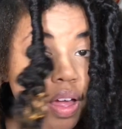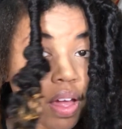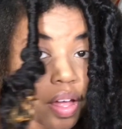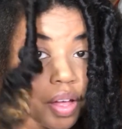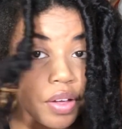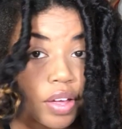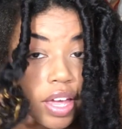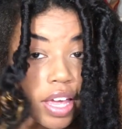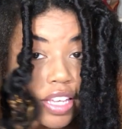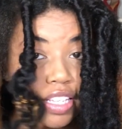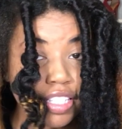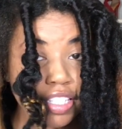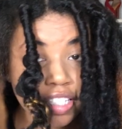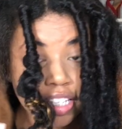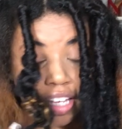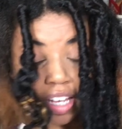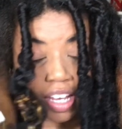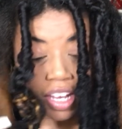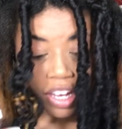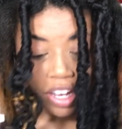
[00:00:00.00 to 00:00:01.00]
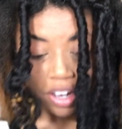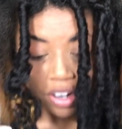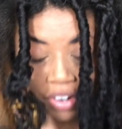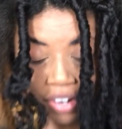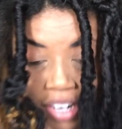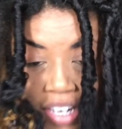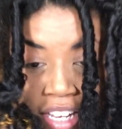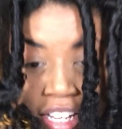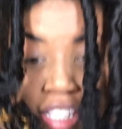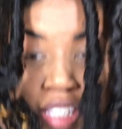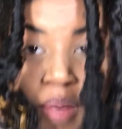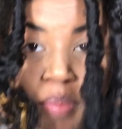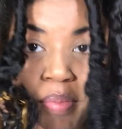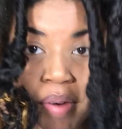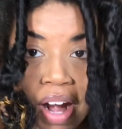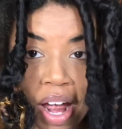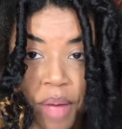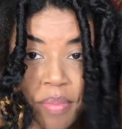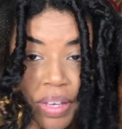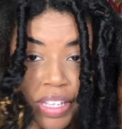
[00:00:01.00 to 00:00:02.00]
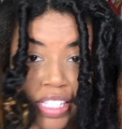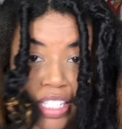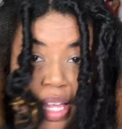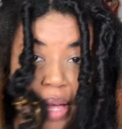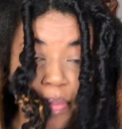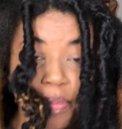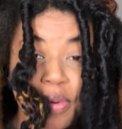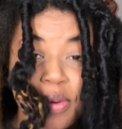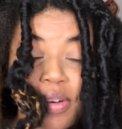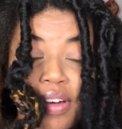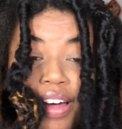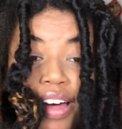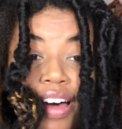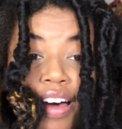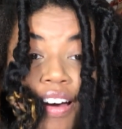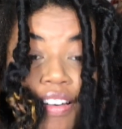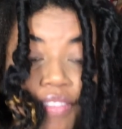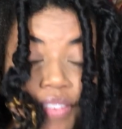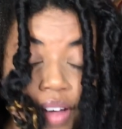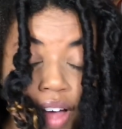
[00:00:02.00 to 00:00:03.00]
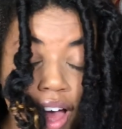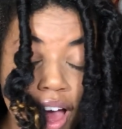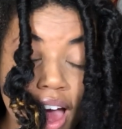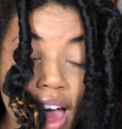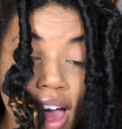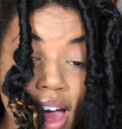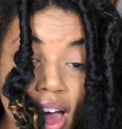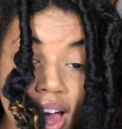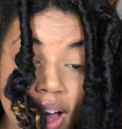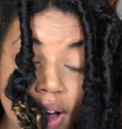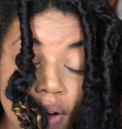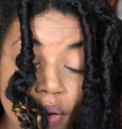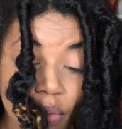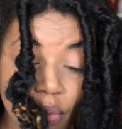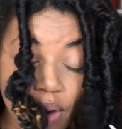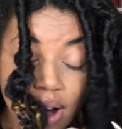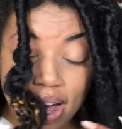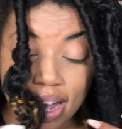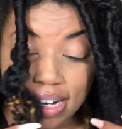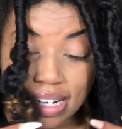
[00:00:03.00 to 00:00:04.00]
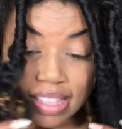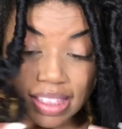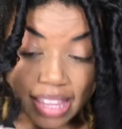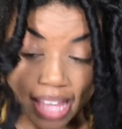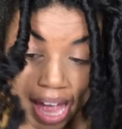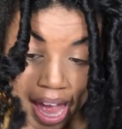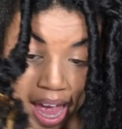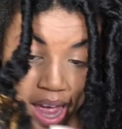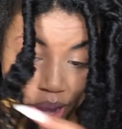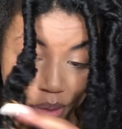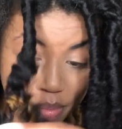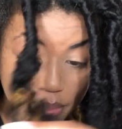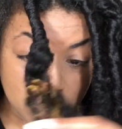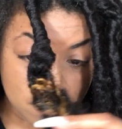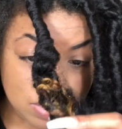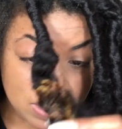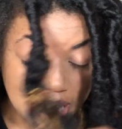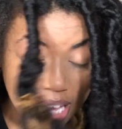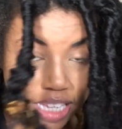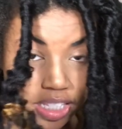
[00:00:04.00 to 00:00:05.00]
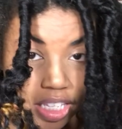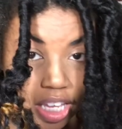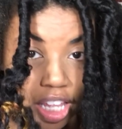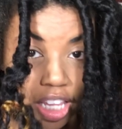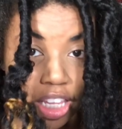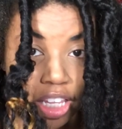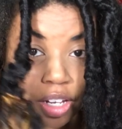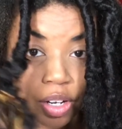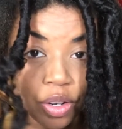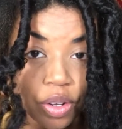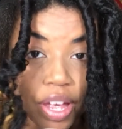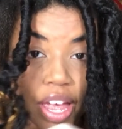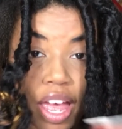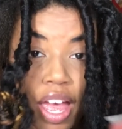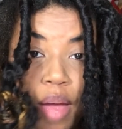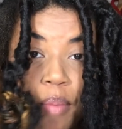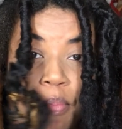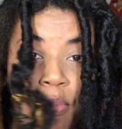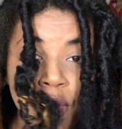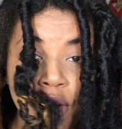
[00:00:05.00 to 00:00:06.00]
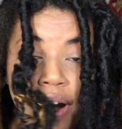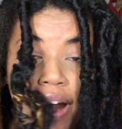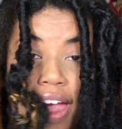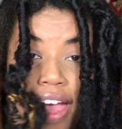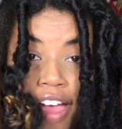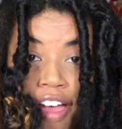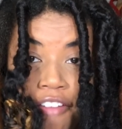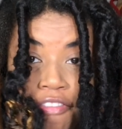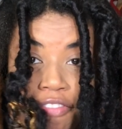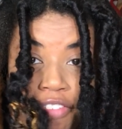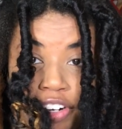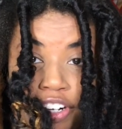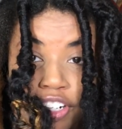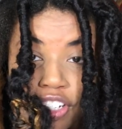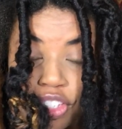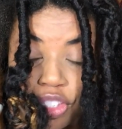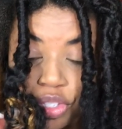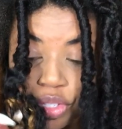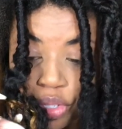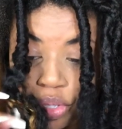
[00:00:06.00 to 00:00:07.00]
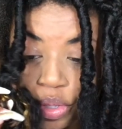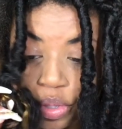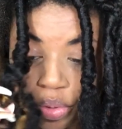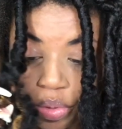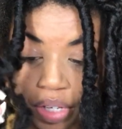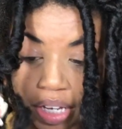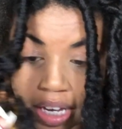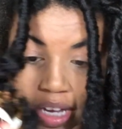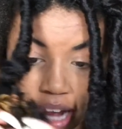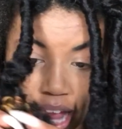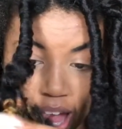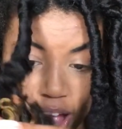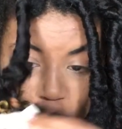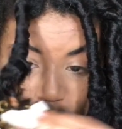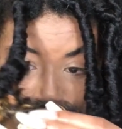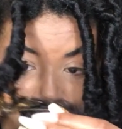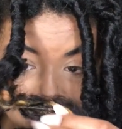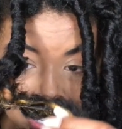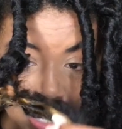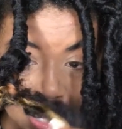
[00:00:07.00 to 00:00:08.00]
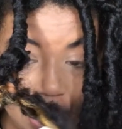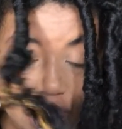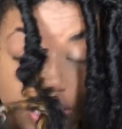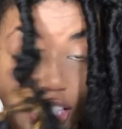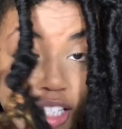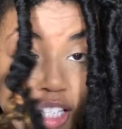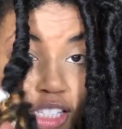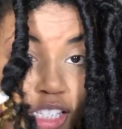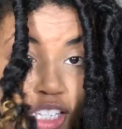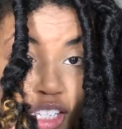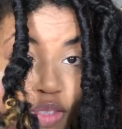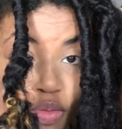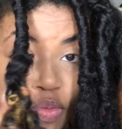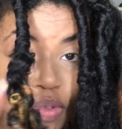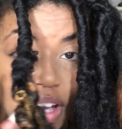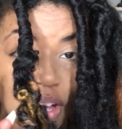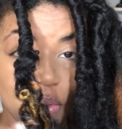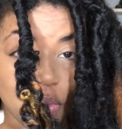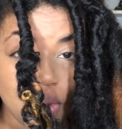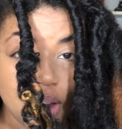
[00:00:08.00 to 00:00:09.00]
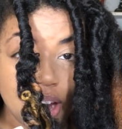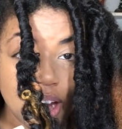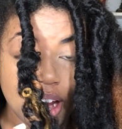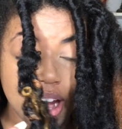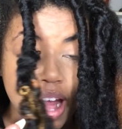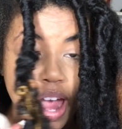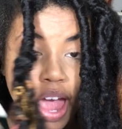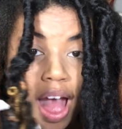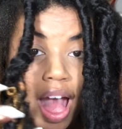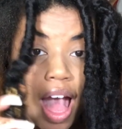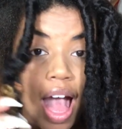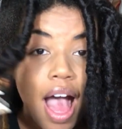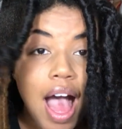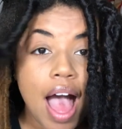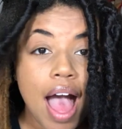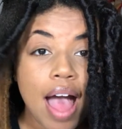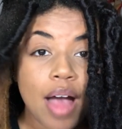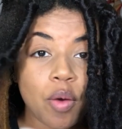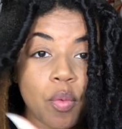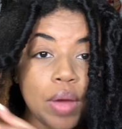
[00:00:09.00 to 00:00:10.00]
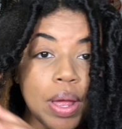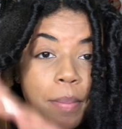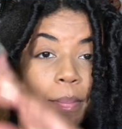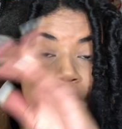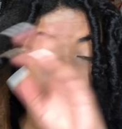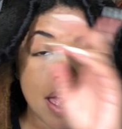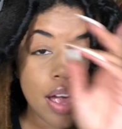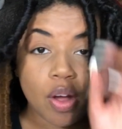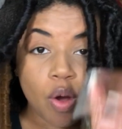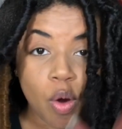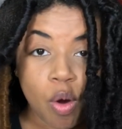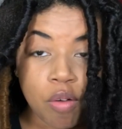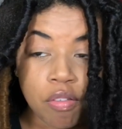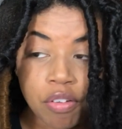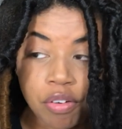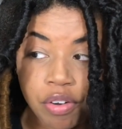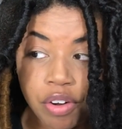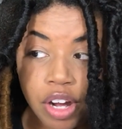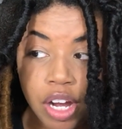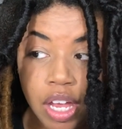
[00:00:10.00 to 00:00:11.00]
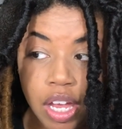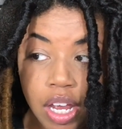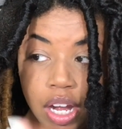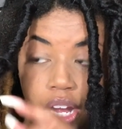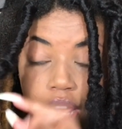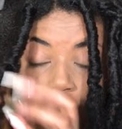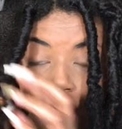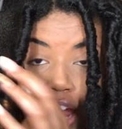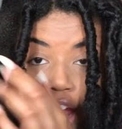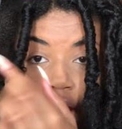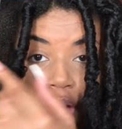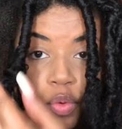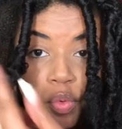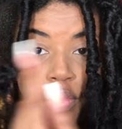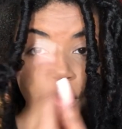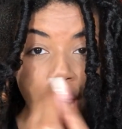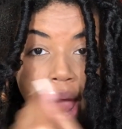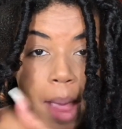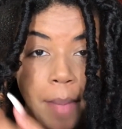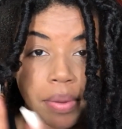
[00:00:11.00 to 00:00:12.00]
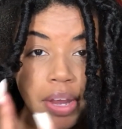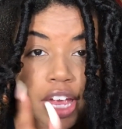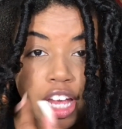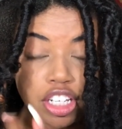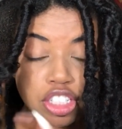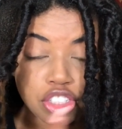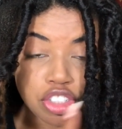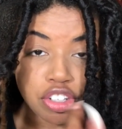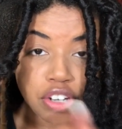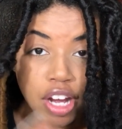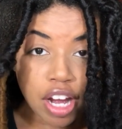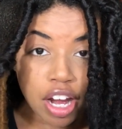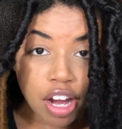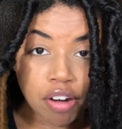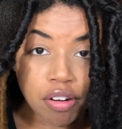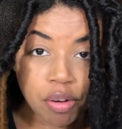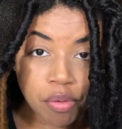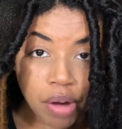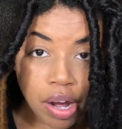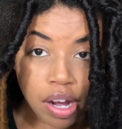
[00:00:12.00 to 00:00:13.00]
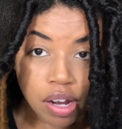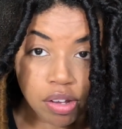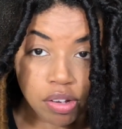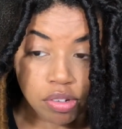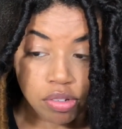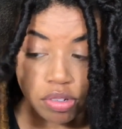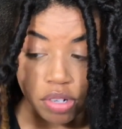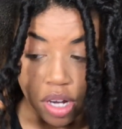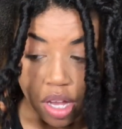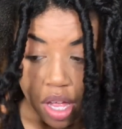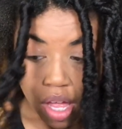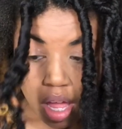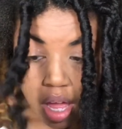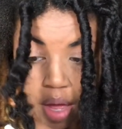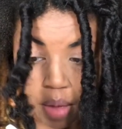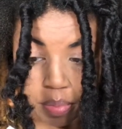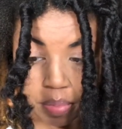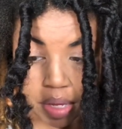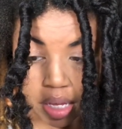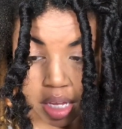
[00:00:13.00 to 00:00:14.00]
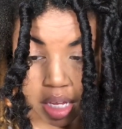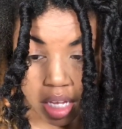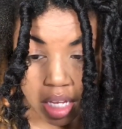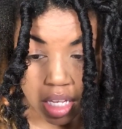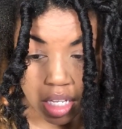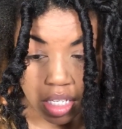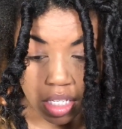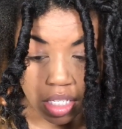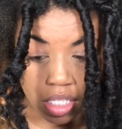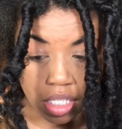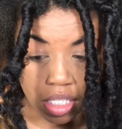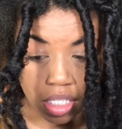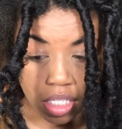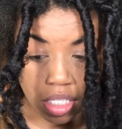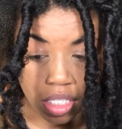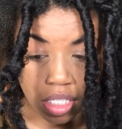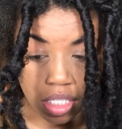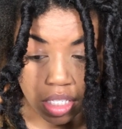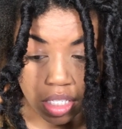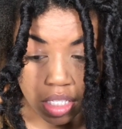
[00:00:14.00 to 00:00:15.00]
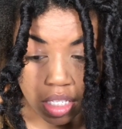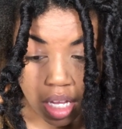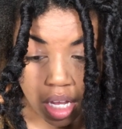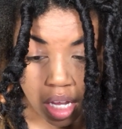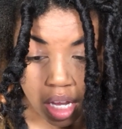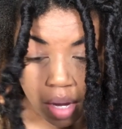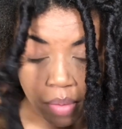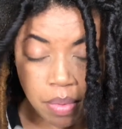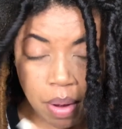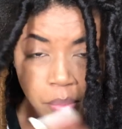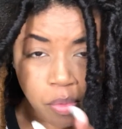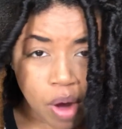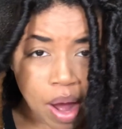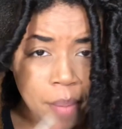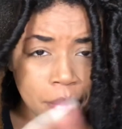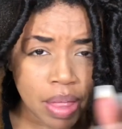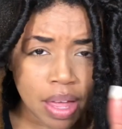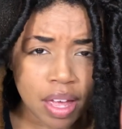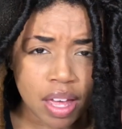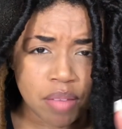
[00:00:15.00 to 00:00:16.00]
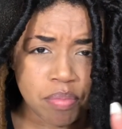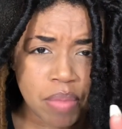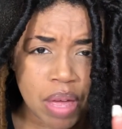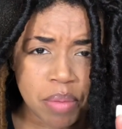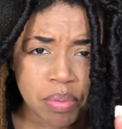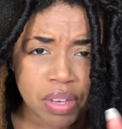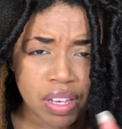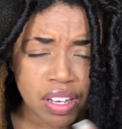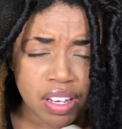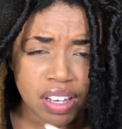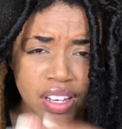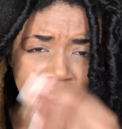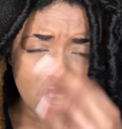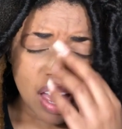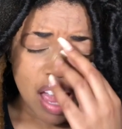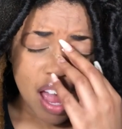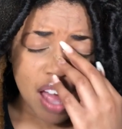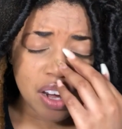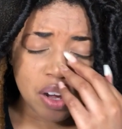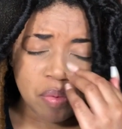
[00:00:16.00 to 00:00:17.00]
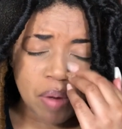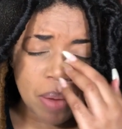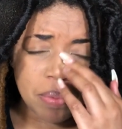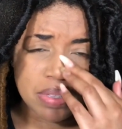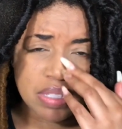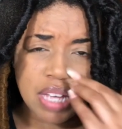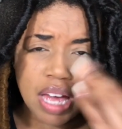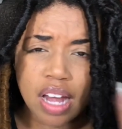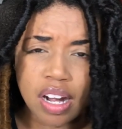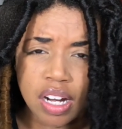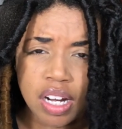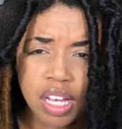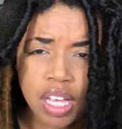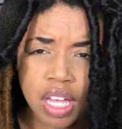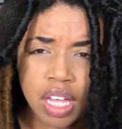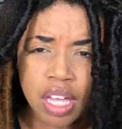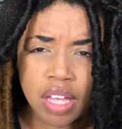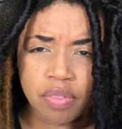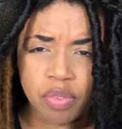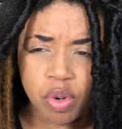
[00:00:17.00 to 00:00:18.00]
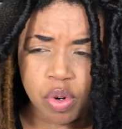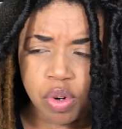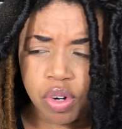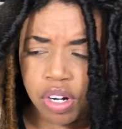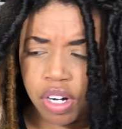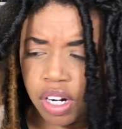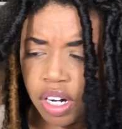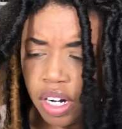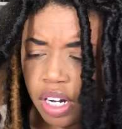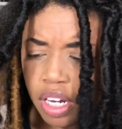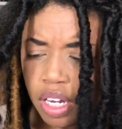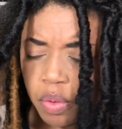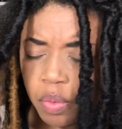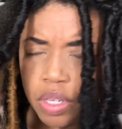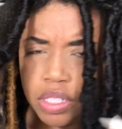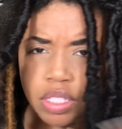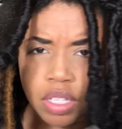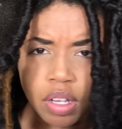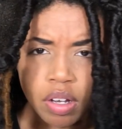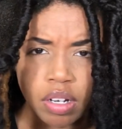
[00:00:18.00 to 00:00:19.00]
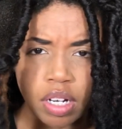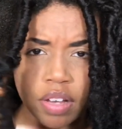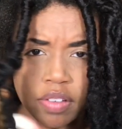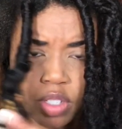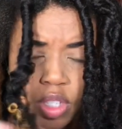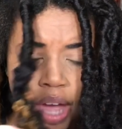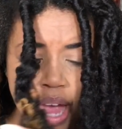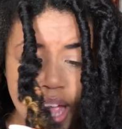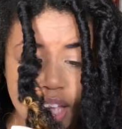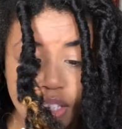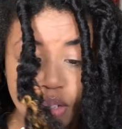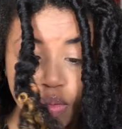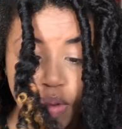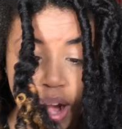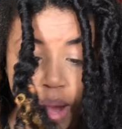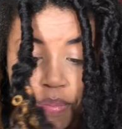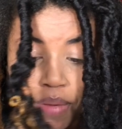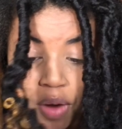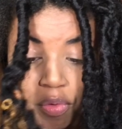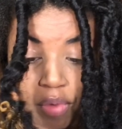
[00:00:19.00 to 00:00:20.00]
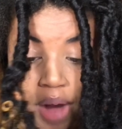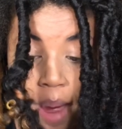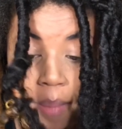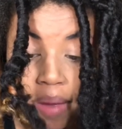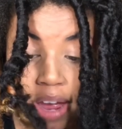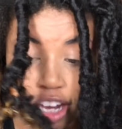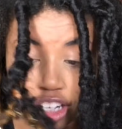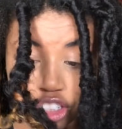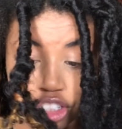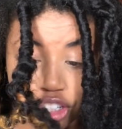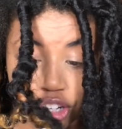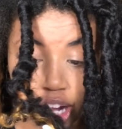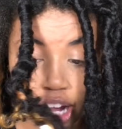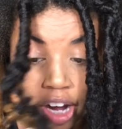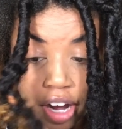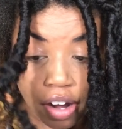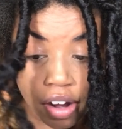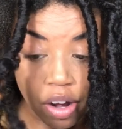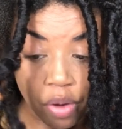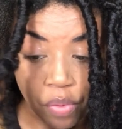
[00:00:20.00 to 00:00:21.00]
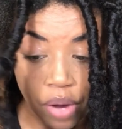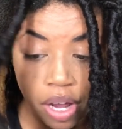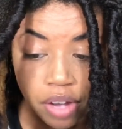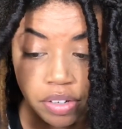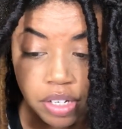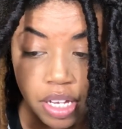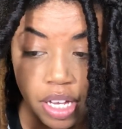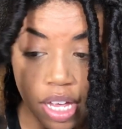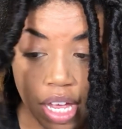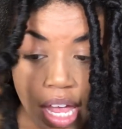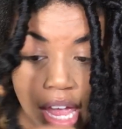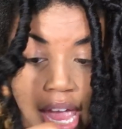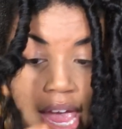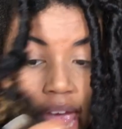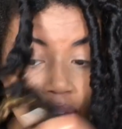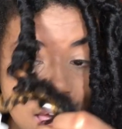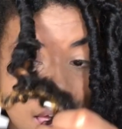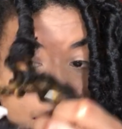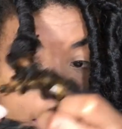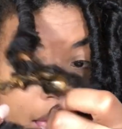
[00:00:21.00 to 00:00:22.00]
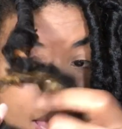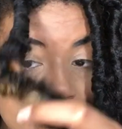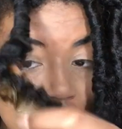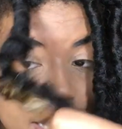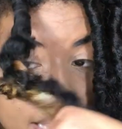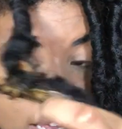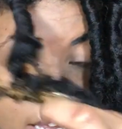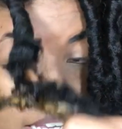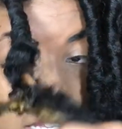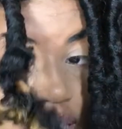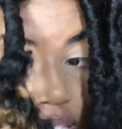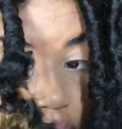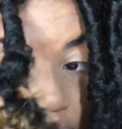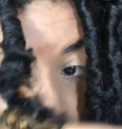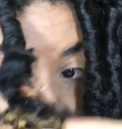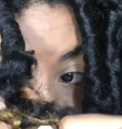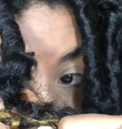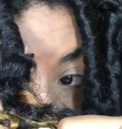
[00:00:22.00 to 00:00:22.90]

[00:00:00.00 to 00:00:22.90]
Okay, see, here is a prime example of one that takes a little more effort to get out, because this is one where I went back over it and wrapped extra hair around, because I can't remember why. I'm like, maybe I didn't wrap it tight enough or it wasn't long enough, so I had to wrap extra hair around it, and it's